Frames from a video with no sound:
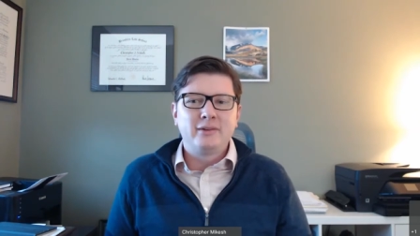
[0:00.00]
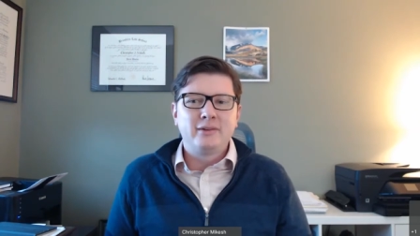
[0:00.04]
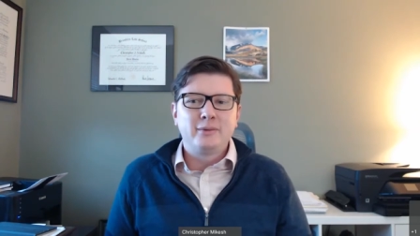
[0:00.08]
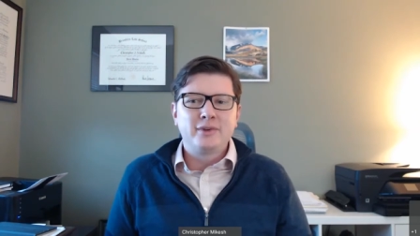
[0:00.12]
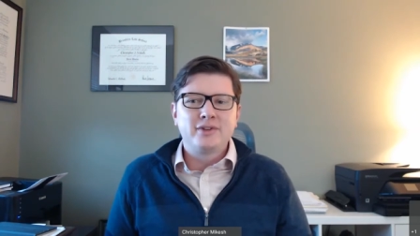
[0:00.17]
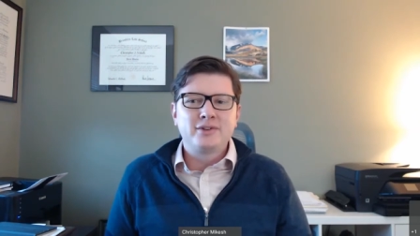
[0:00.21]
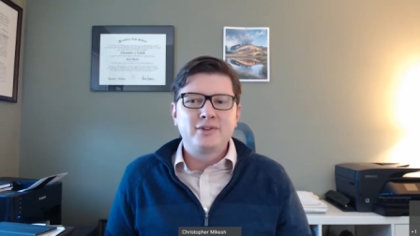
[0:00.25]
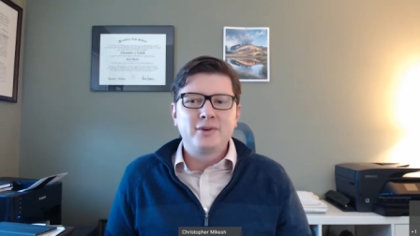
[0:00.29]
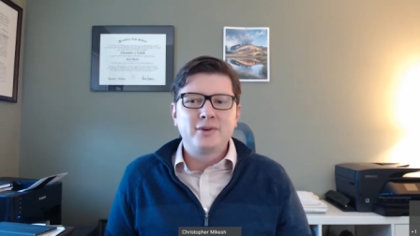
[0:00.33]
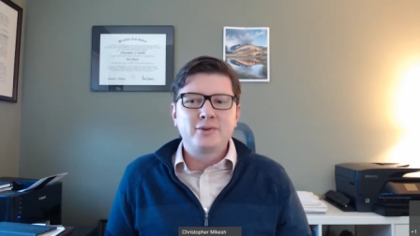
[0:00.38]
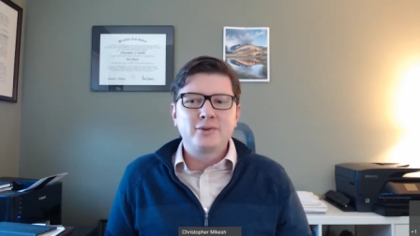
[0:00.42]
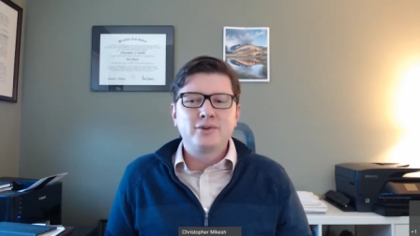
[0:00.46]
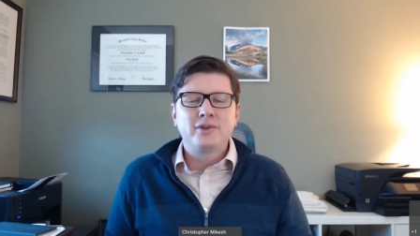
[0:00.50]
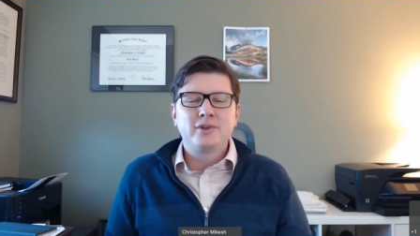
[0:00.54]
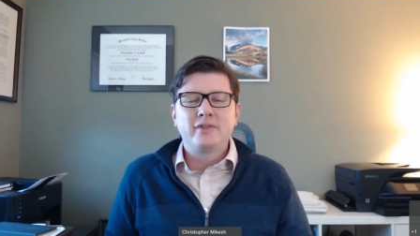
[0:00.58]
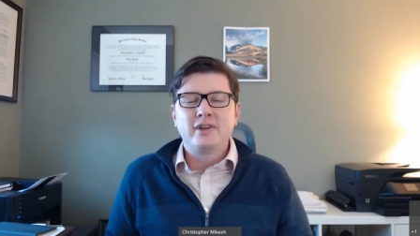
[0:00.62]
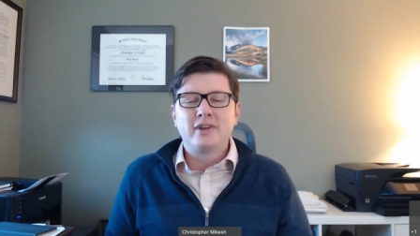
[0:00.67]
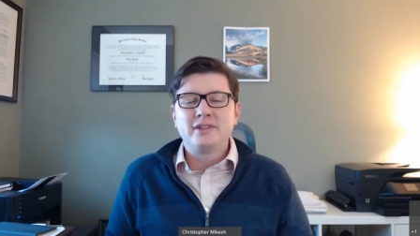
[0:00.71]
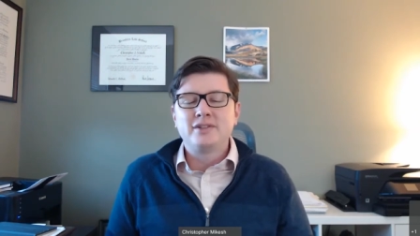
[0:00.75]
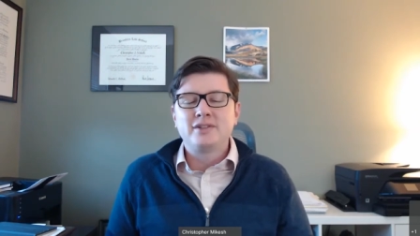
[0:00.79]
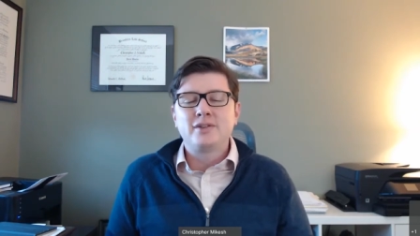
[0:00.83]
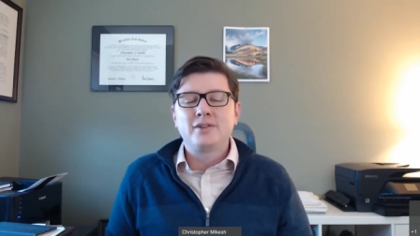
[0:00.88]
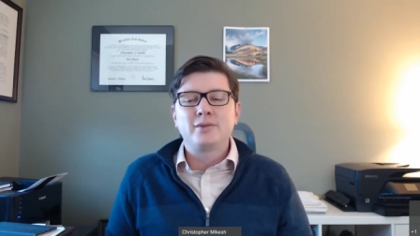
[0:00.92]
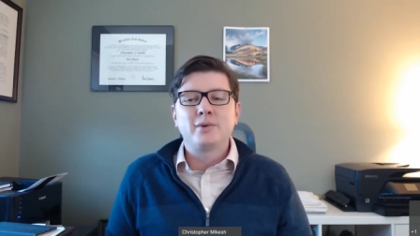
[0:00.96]
with social
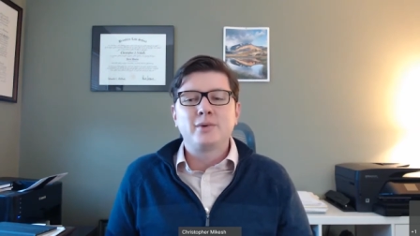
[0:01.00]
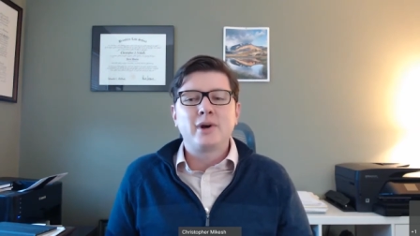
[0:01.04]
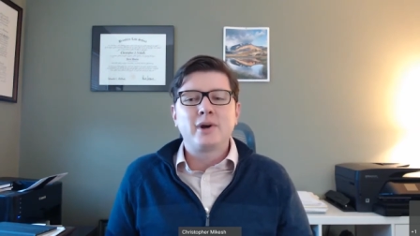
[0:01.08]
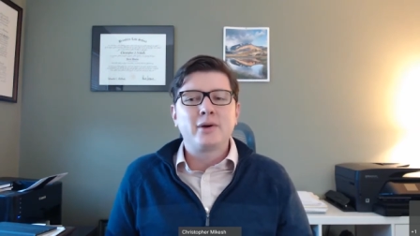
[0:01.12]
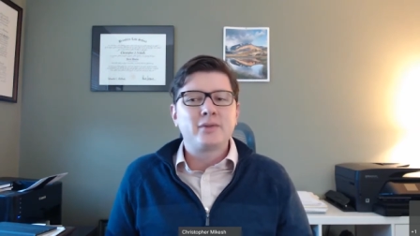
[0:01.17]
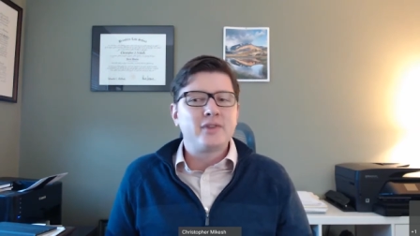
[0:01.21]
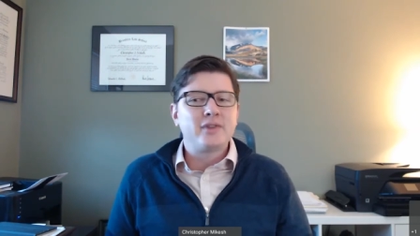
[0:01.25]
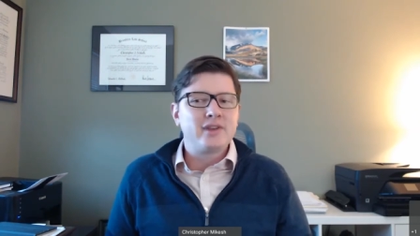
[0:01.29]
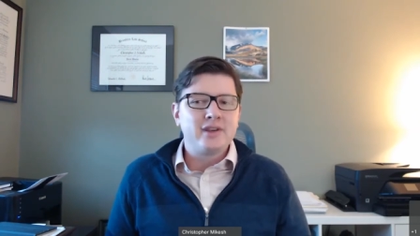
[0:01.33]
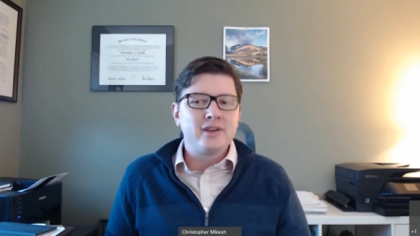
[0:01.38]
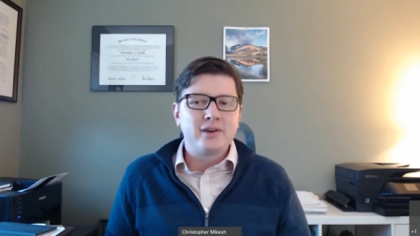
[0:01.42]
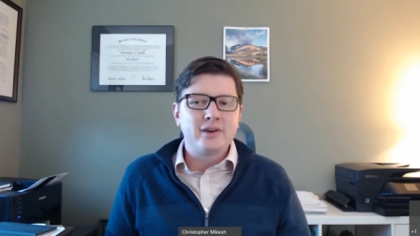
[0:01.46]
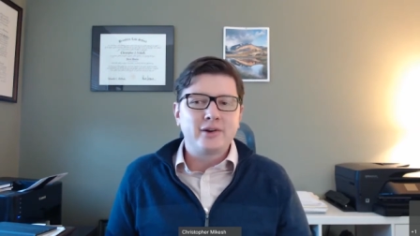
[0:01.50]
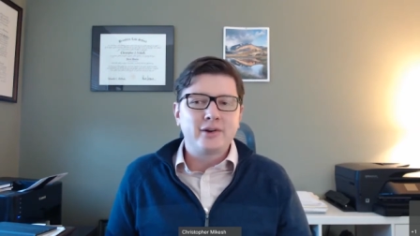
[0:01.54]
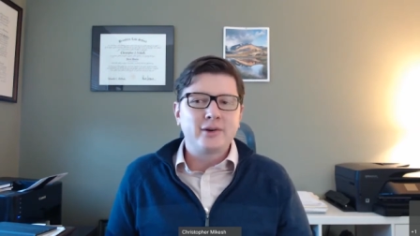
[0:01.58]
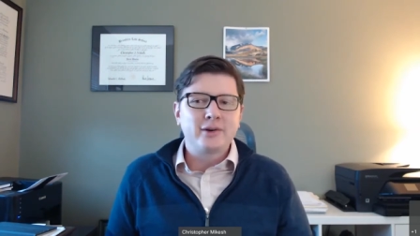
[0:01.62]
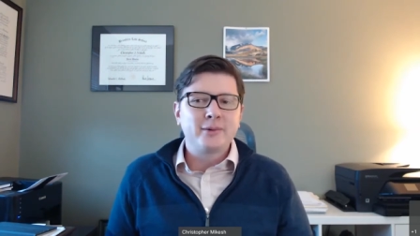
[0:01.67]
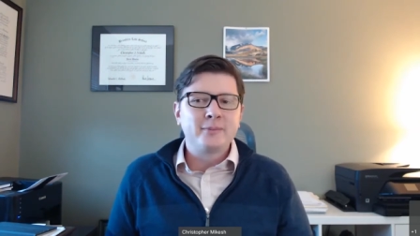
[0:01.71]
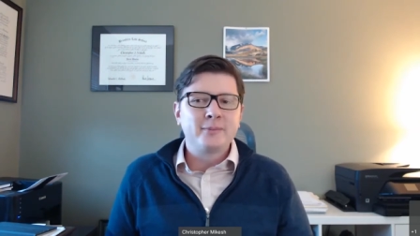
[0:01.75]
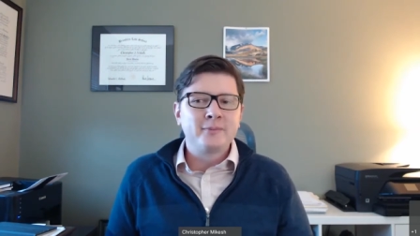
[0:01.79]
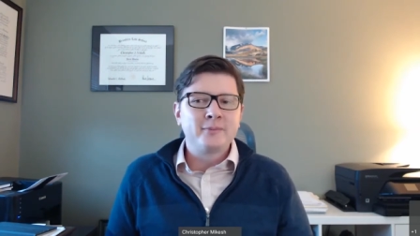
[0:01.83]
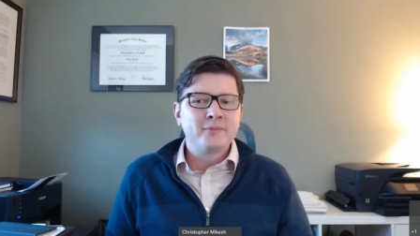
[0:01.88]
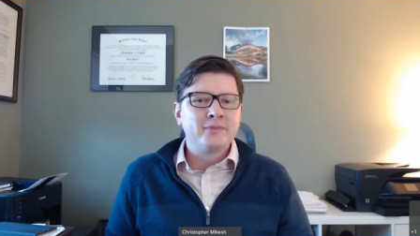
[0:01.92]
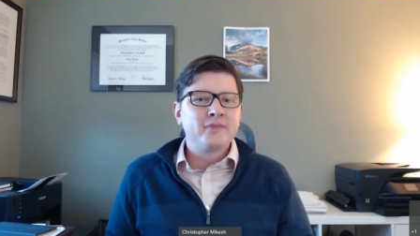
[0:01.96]
events throughout the
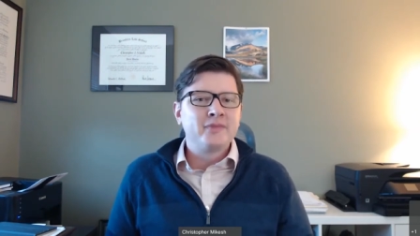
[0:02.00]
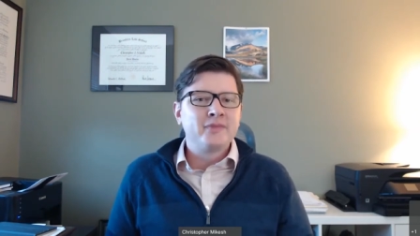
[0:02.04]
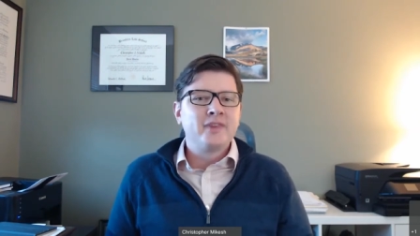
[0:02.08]
year.